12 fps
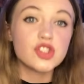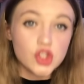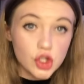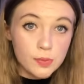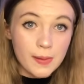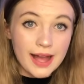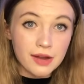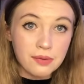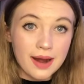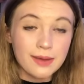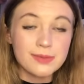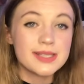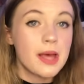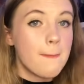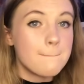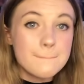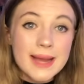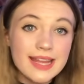do backgrounds.
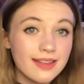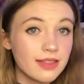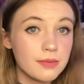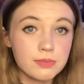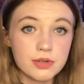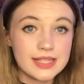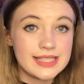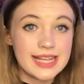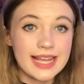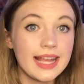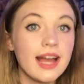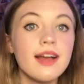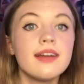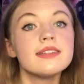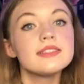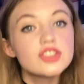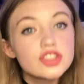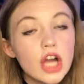Make them pretty.
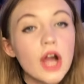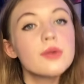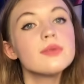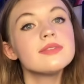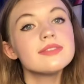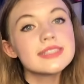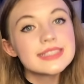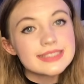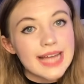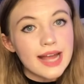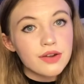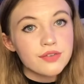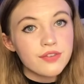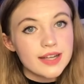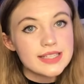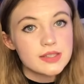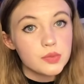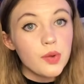Don't
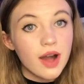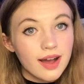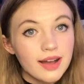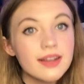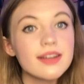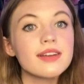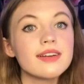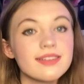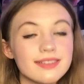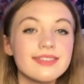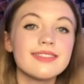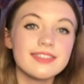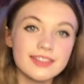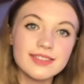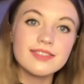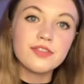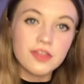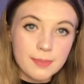sacrifice the work
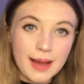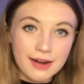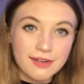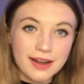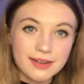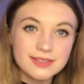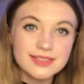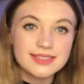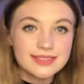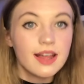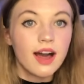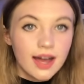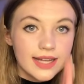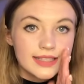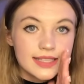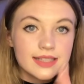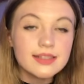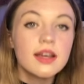for the background. I
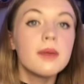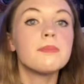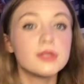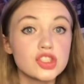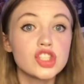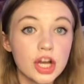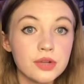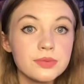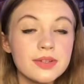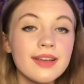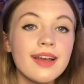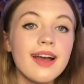did. But don't.